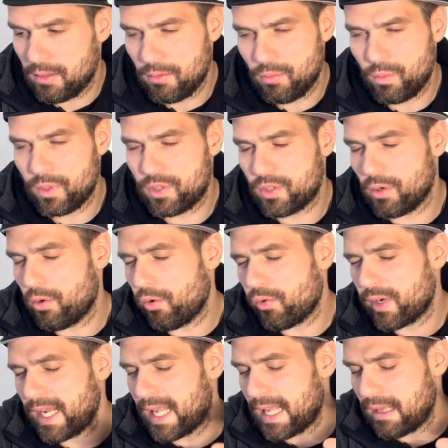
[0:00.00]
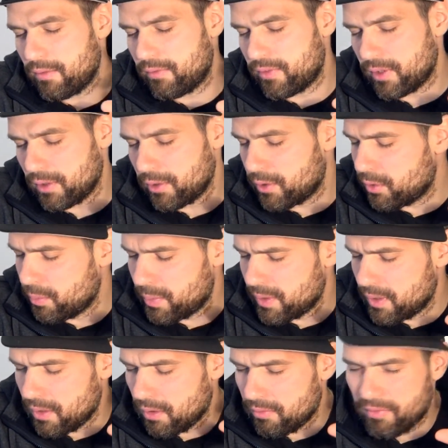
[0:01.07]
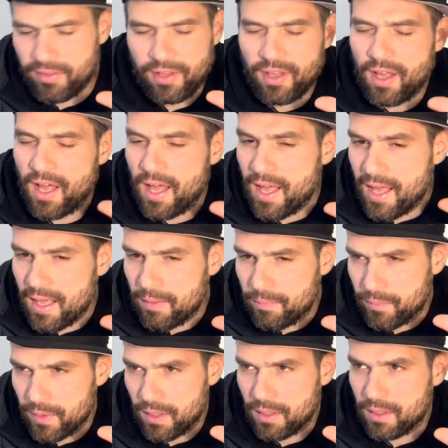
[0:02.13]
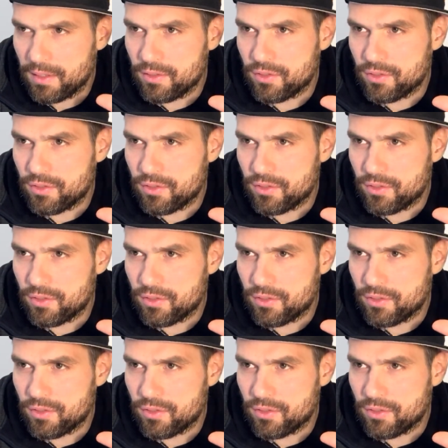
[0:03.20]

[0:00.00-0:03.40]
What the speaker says: which already have the little bit of the in it.